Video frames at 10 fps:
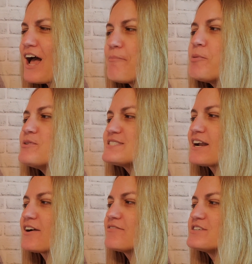I'm almost
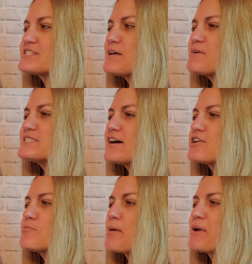there. Just let me tell
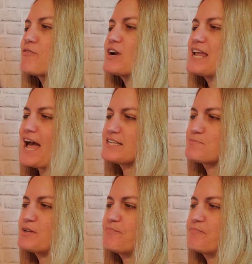you about my friend
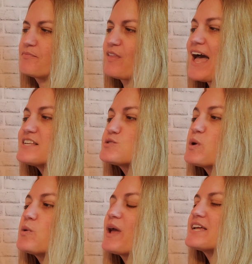Yasmine. Last
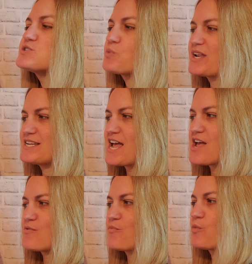week we had twin
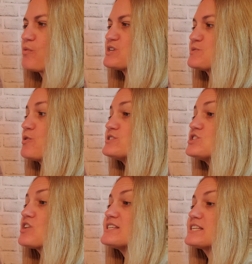day. We were supposed to
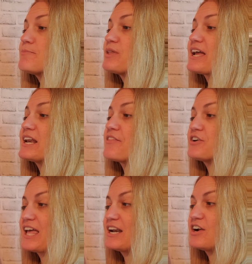dress up like another
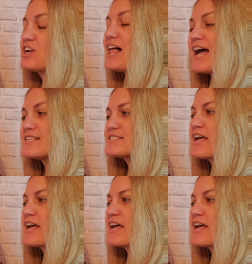kid in our class.